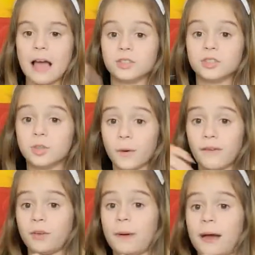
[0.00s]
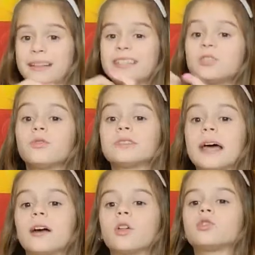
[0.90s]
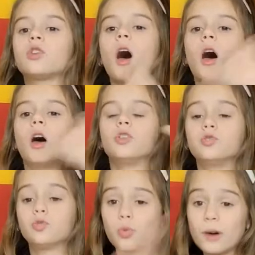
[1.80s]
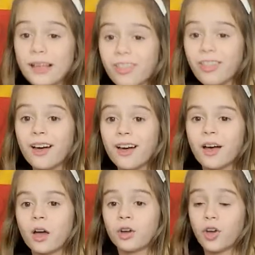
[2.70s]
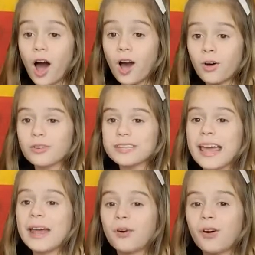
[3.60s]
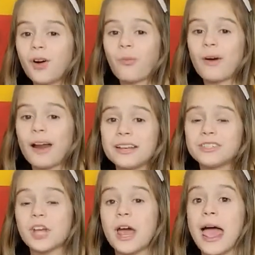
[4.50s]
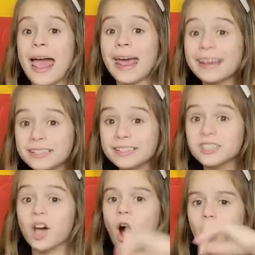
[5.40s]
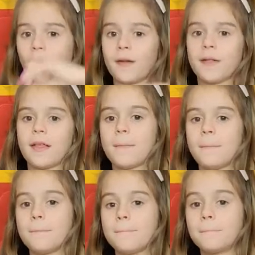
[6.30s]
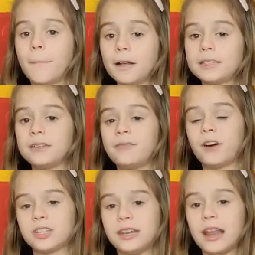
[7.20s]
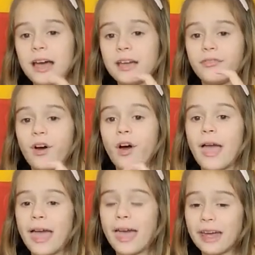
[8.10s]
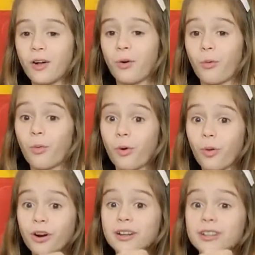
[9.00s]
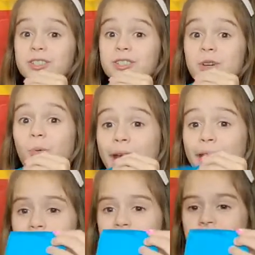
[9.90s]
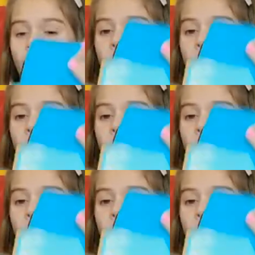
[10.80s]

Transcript: Super value pack. This tool set includes drill, goggles, hammer, wrench, handsaw, multifunction knife, angle ruler, square saw,